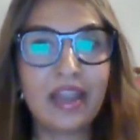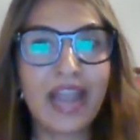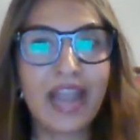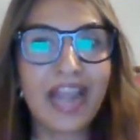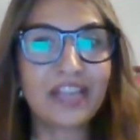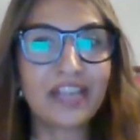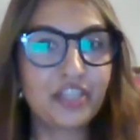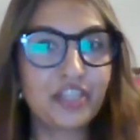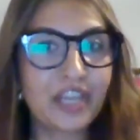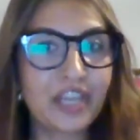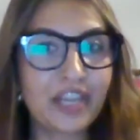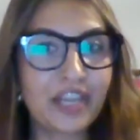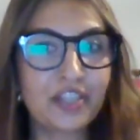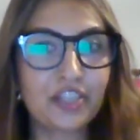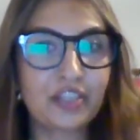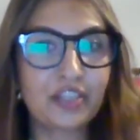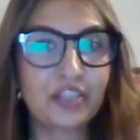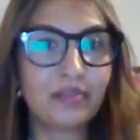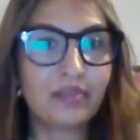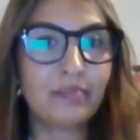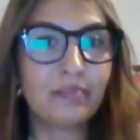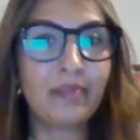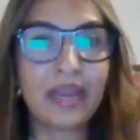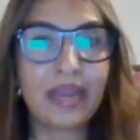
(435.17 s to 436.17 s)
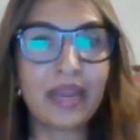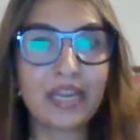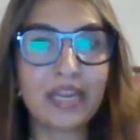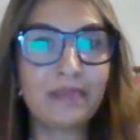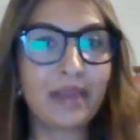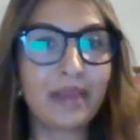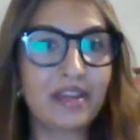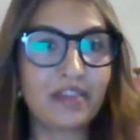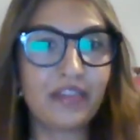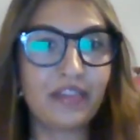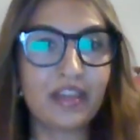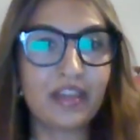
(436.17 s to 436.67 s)
education, many,
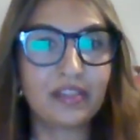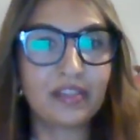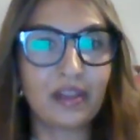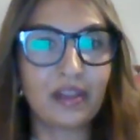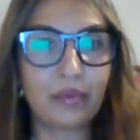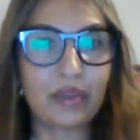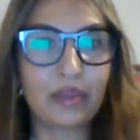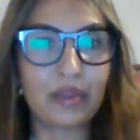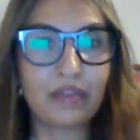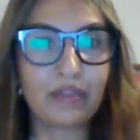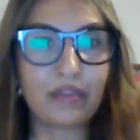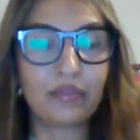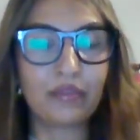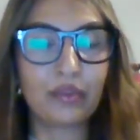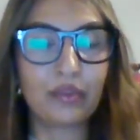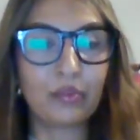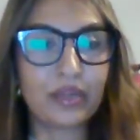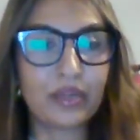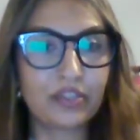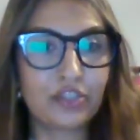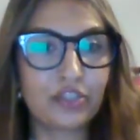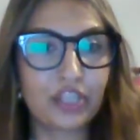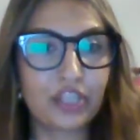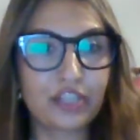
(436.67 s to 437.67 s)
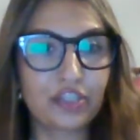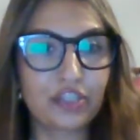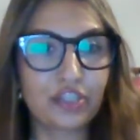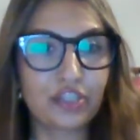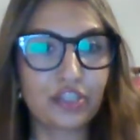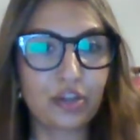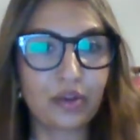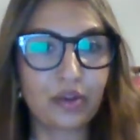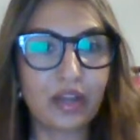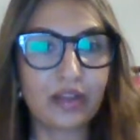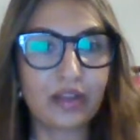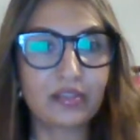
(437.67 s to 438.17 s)
many things that the research has
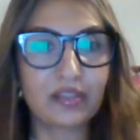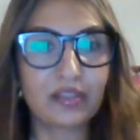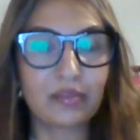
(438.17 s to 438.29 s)
shown us,